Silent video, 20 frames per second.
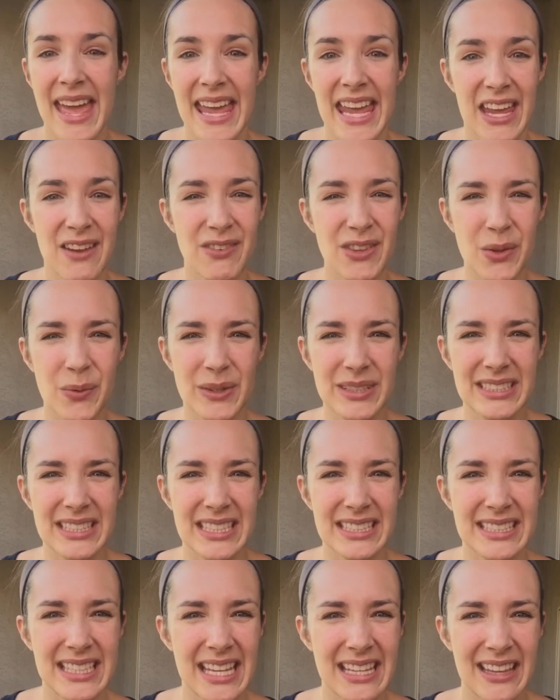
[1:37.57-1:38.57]
Even the ones
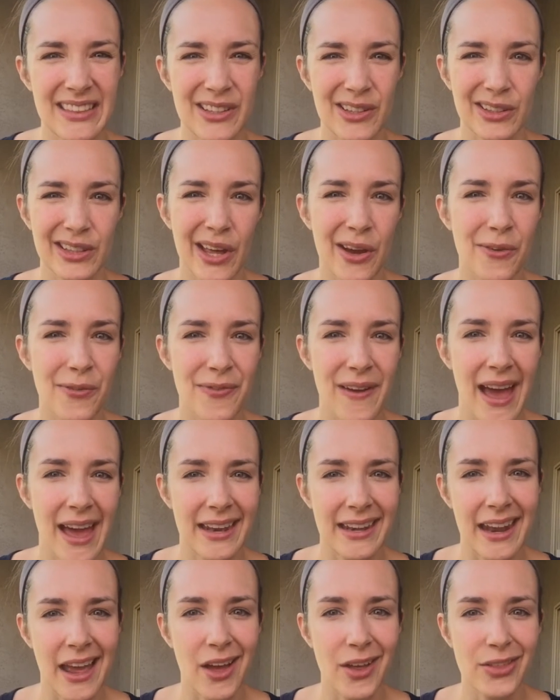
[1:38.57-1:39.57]
that say that they're low
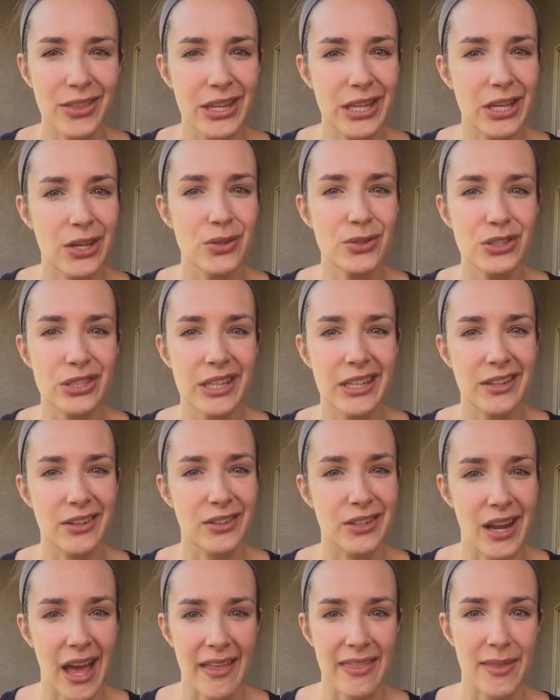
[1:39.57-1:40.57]
fat and healthy, usually they're
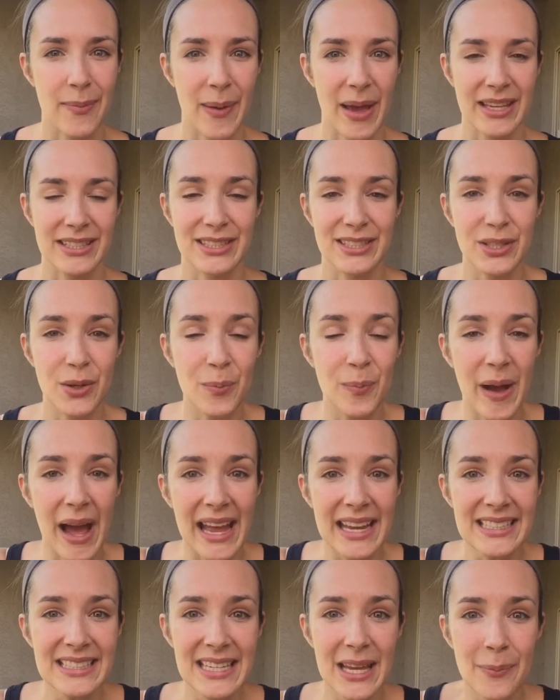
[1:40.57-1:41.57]
not the best. So
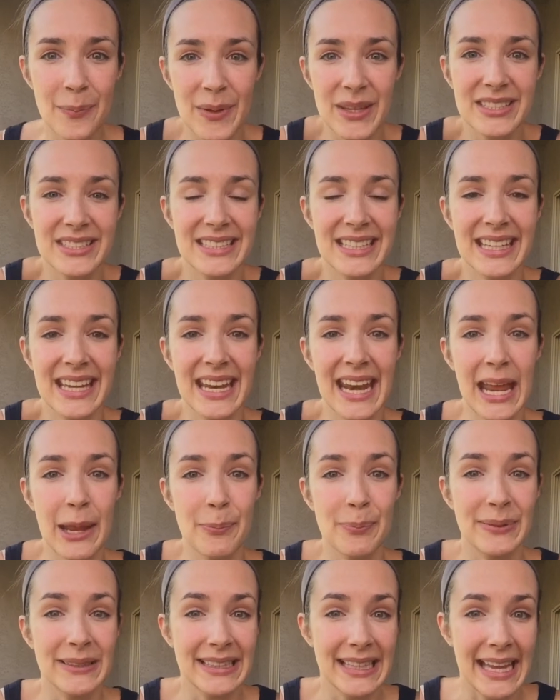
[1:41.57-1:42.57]
my tip is to get a
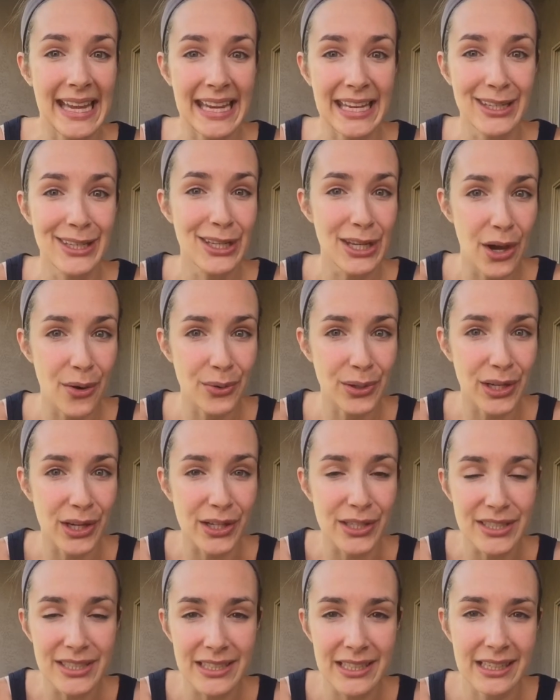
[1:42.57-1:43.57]
plain yogurt.